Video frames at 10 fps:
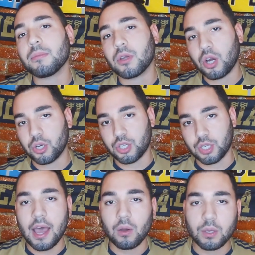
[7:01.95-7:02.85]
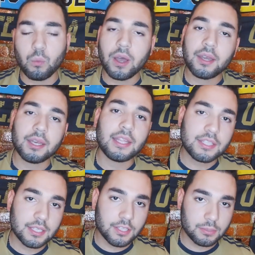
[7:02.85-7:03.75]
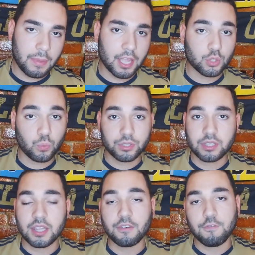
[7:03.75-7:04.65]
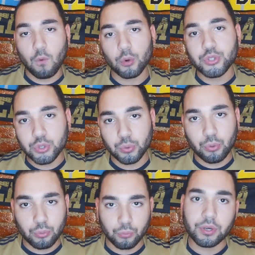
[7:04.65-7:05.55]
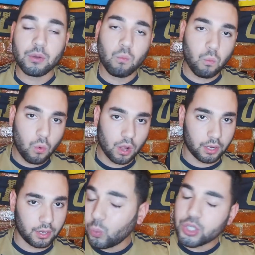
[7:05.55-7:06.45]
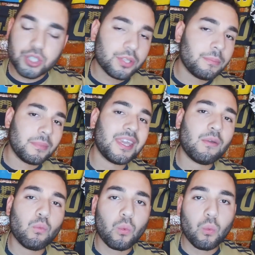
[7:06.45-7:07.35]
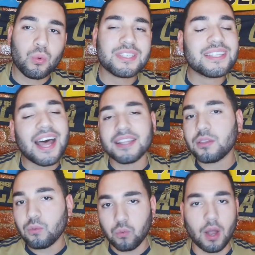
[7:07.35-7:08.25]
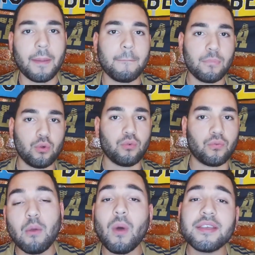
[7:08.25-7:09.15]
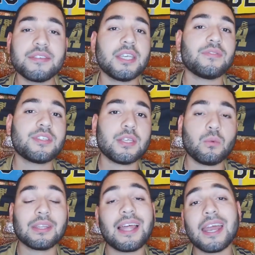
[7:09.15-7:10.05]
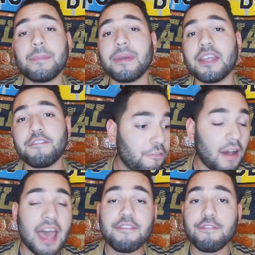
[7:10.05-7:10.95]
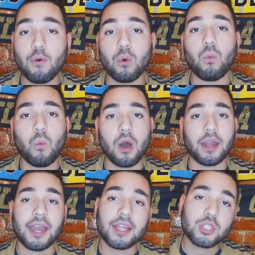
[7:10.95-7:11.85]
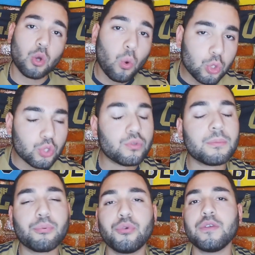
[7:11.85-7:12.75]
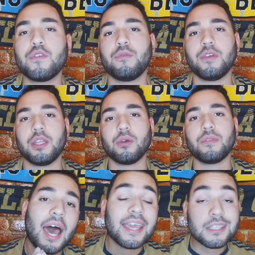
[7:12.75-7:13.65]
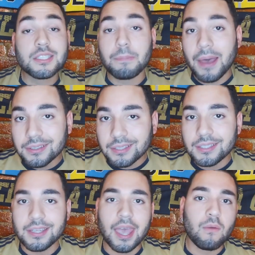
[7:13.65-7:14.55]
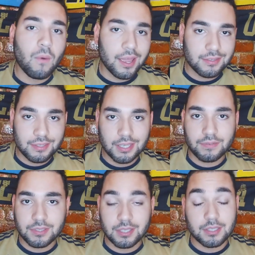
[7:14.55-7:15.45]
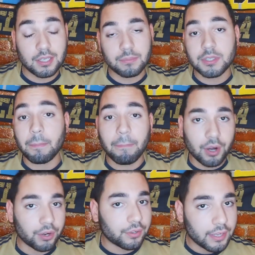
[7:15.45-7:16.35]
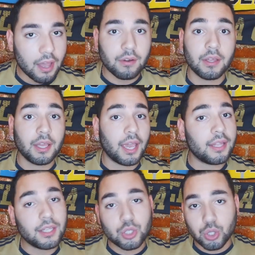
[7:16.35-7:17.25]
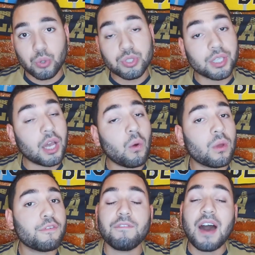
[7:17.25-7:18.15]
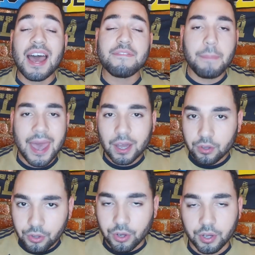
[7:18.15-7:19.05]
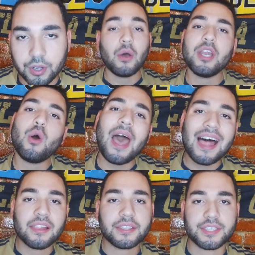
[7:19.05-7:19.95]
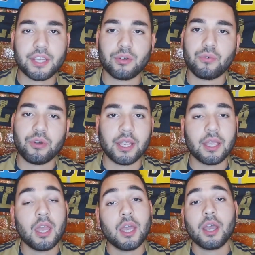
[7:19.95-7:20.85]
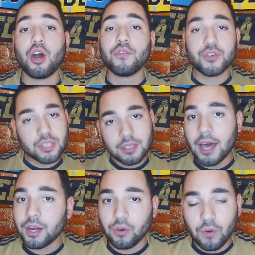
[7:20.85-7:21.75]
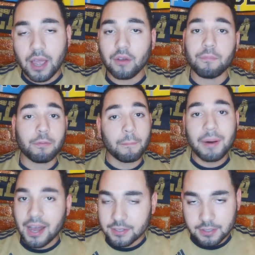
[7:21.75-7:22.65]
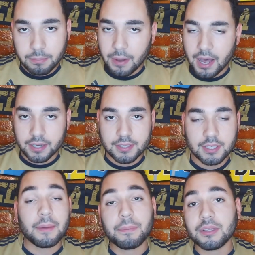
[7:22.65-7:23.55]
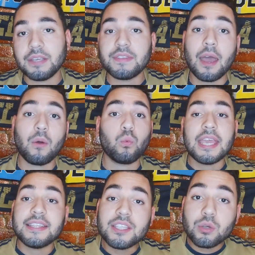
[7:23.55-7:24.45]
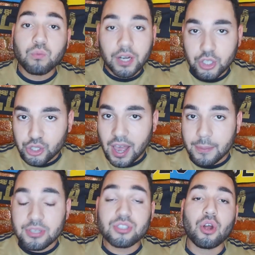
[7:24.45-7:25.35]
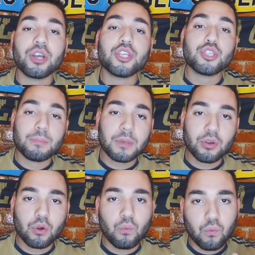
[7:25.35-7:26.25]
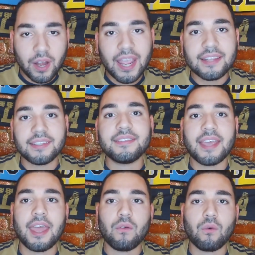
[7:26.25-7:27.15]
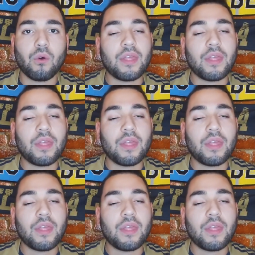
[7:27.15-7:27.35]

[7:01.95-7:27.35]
Jim Kirch. Now, he went into this match with the 4-2-3-1, which to me was not the right move. NYCFC would line up in a 5-4-1, and I told you in the preview video, I expected this NYCFC team to bunker down, and they chose to go with 5-back look. Now, I know Alexander Ring covers a lot of ground from box to box, but I believe that he did the right job starting Jamiro right at the 10 roll.